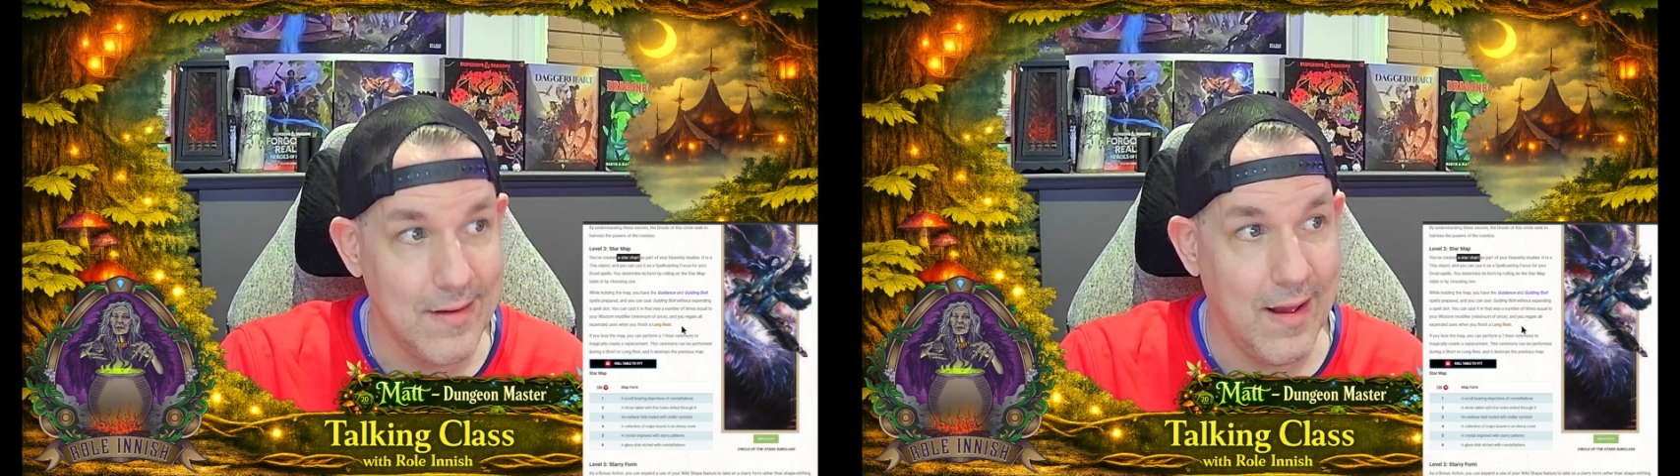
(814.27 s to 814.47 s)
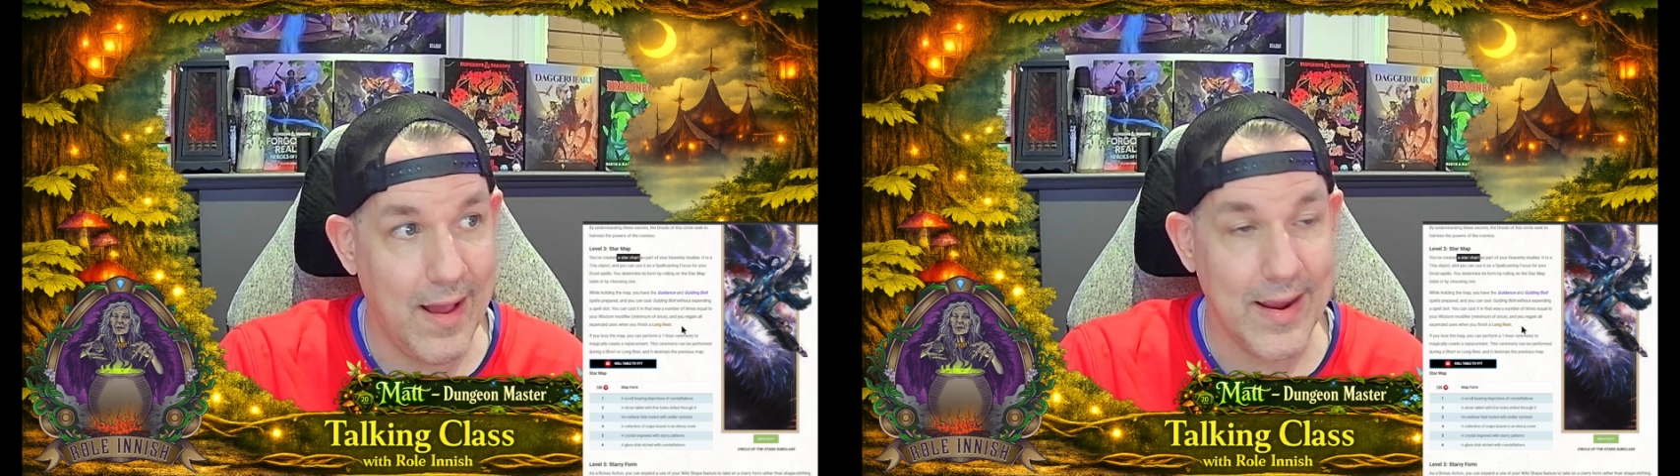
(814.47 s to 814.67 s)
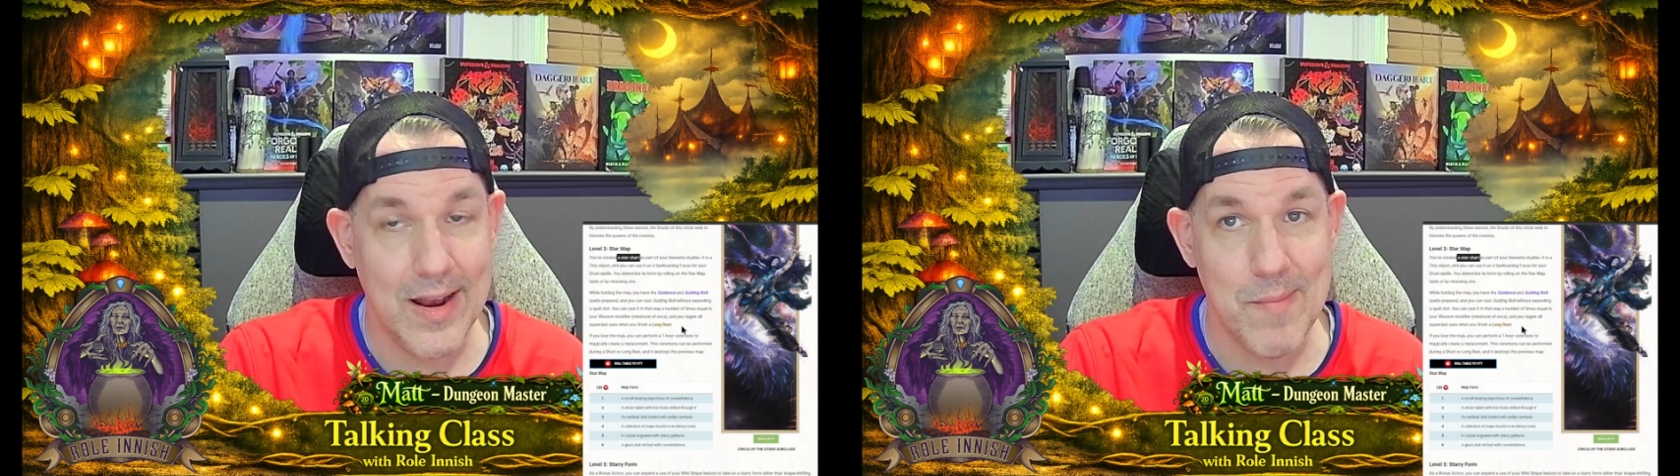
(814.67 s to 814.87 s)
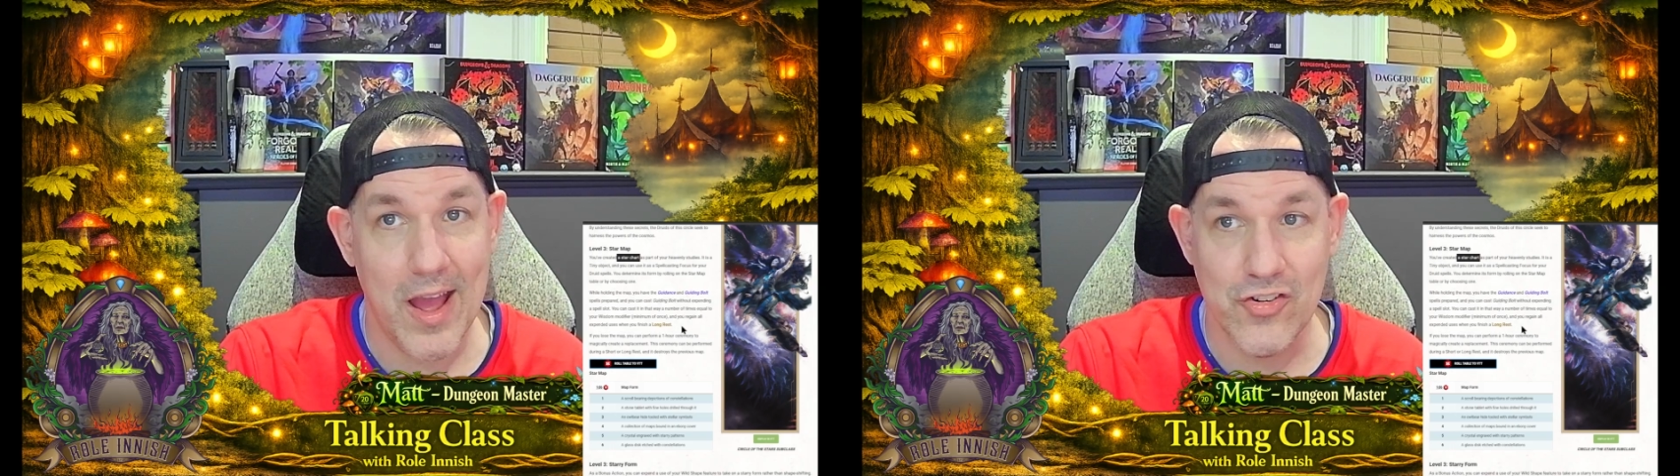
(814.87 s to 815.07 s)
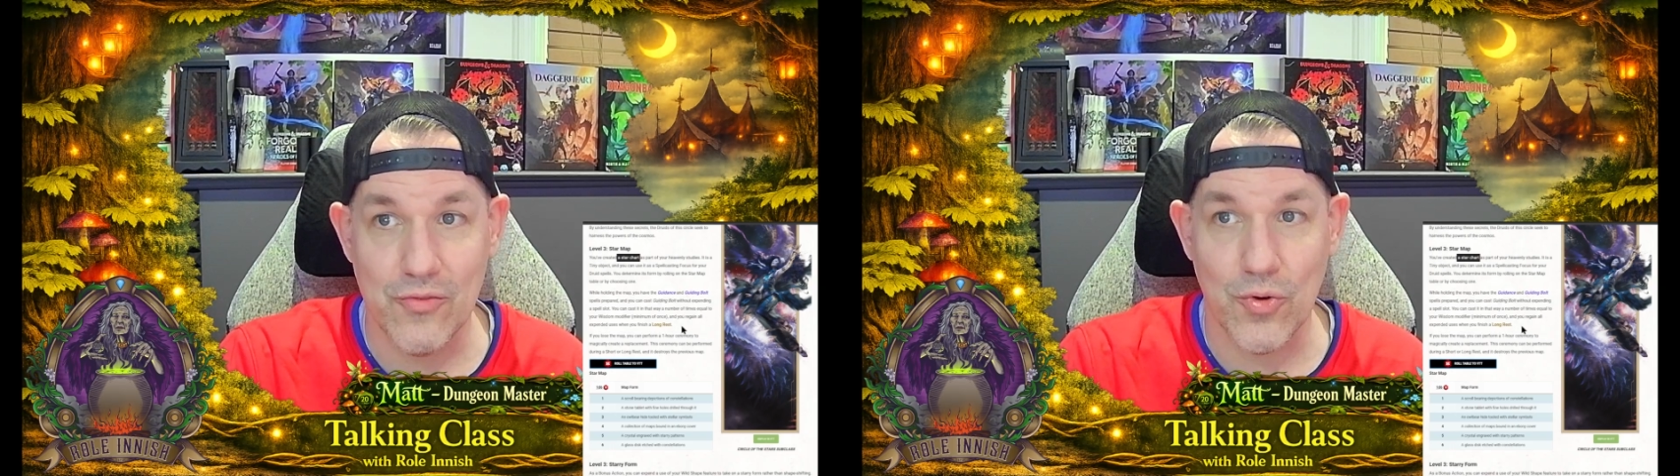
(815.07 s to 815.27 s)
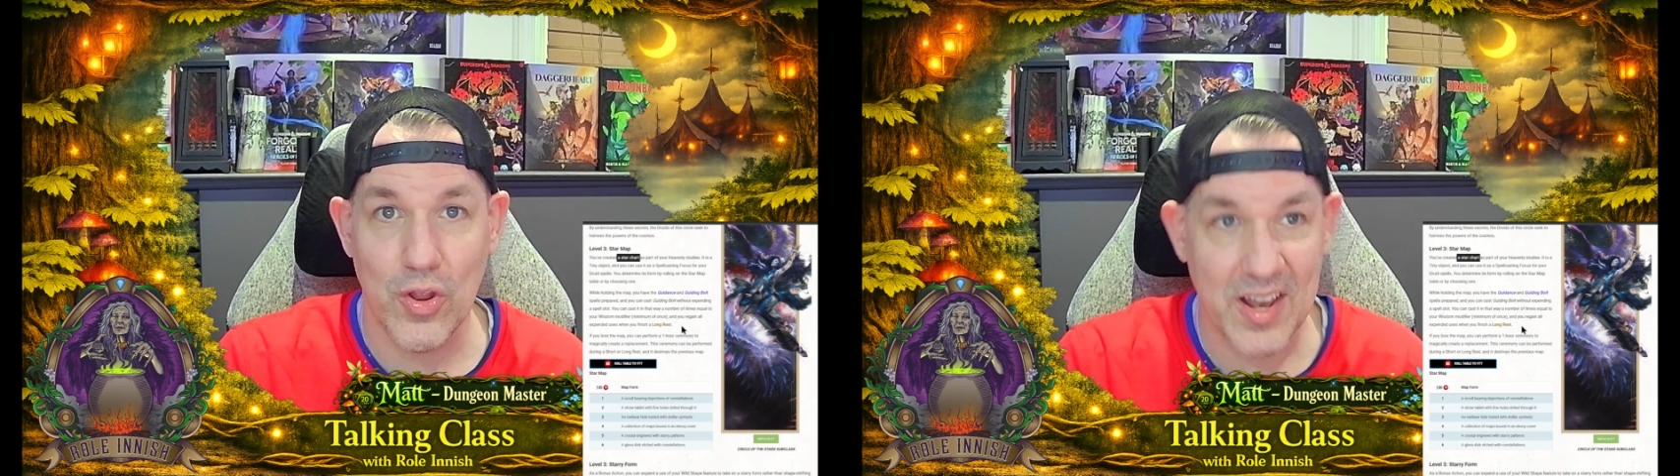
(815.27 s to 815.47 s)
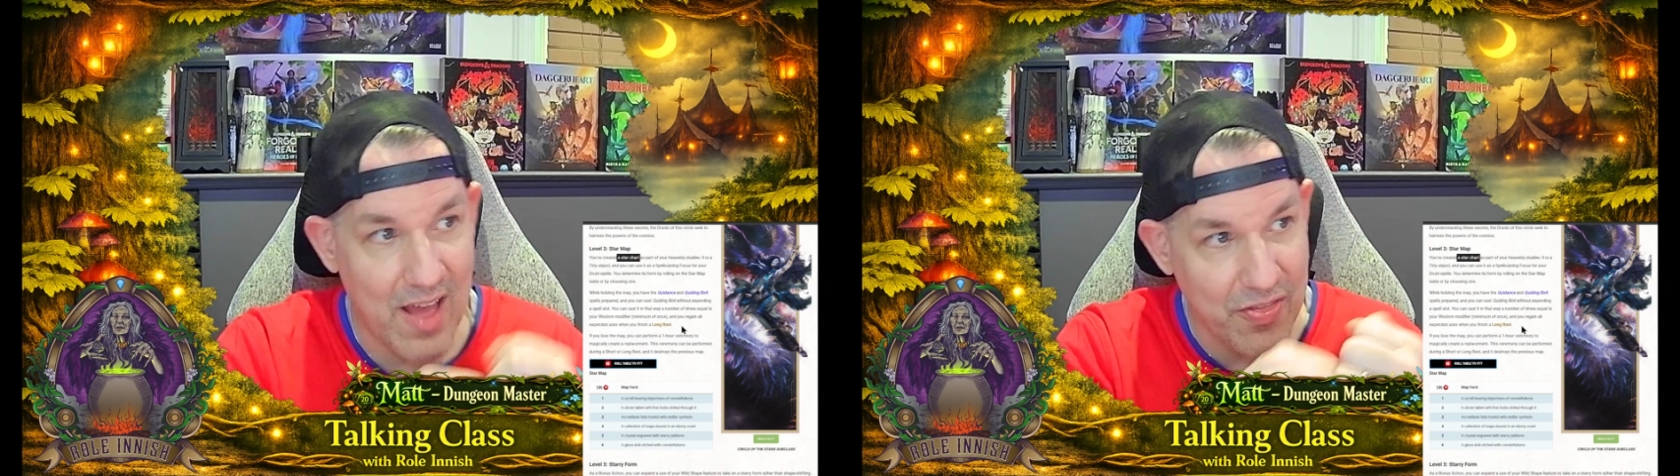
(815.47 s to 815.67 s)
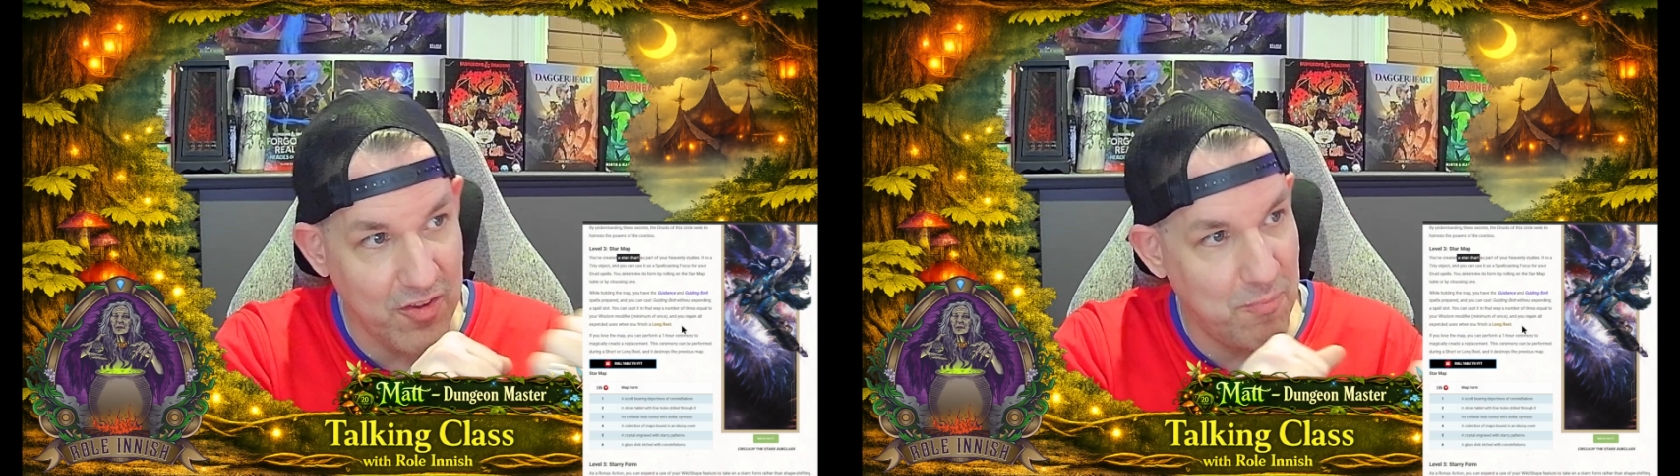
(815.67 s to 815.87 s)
I can imagine rolling out this